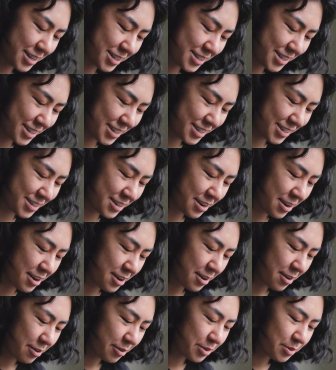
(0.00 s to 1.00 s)
nicest
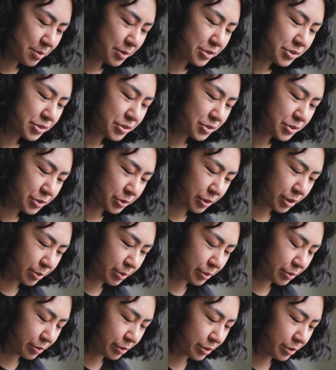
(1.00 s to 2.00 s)
or the most
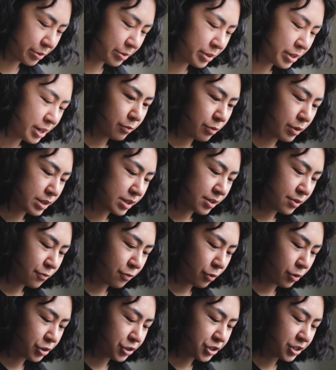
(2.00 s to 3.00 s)
enjoyable road. What's
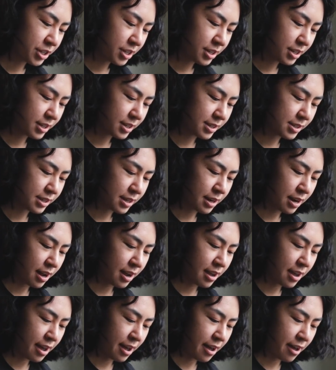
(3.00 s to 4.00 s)
unfortunate is that
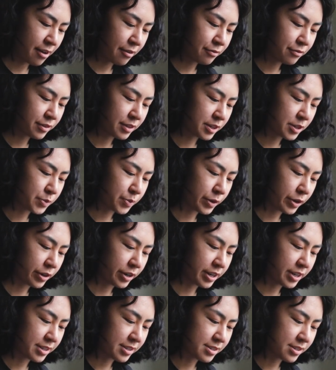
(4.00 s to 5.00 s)
I have
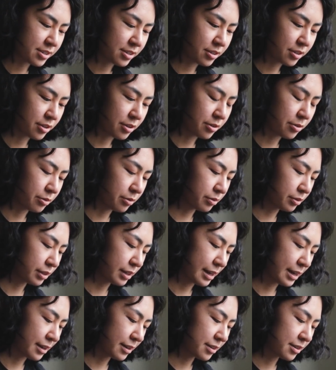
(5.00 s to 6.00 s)
experienced, you know,
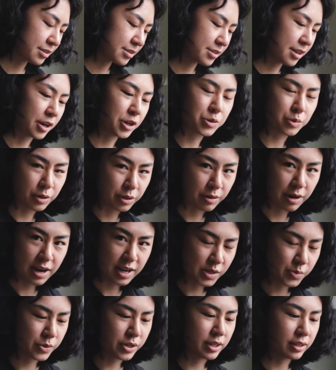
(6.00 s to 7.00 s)
like sexual
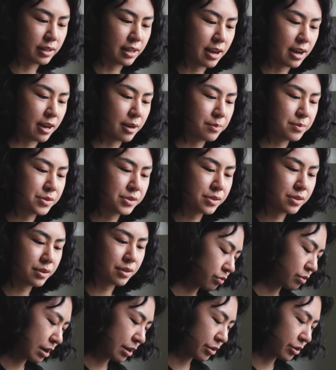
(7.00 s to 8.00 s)
harassment in labs,
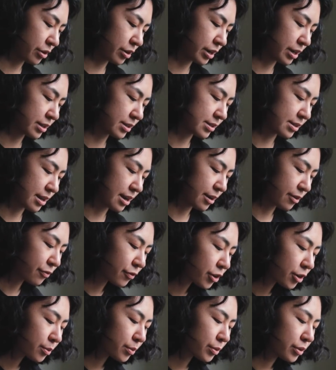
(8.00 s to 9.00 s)
whether it's like
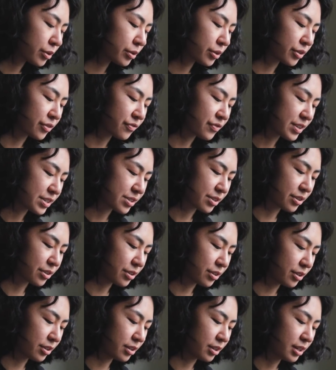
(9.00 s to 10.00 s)
verbal or
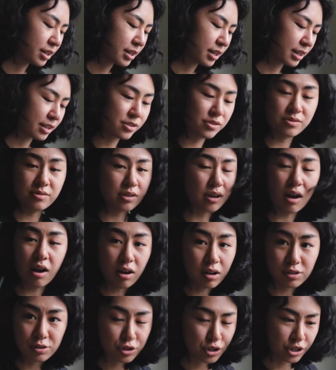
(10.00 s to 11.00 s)
physical, it's
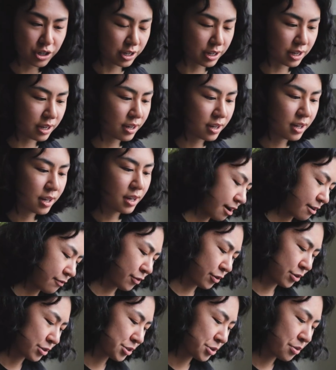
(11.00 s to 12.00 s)
all shitty. I've
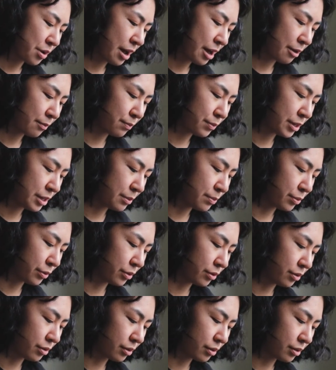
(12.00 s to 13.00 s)
also had
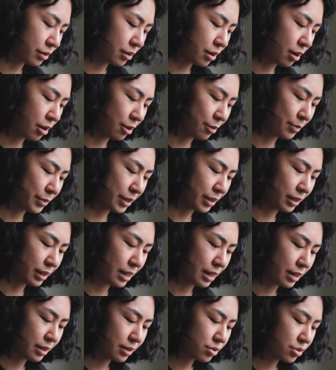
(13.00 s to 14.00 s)
people call me
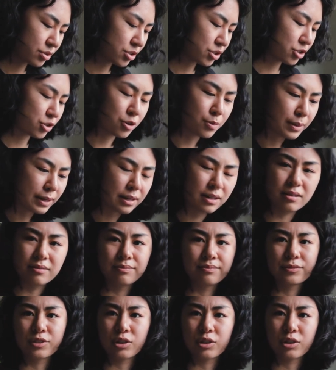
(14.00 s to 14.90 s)
like stupid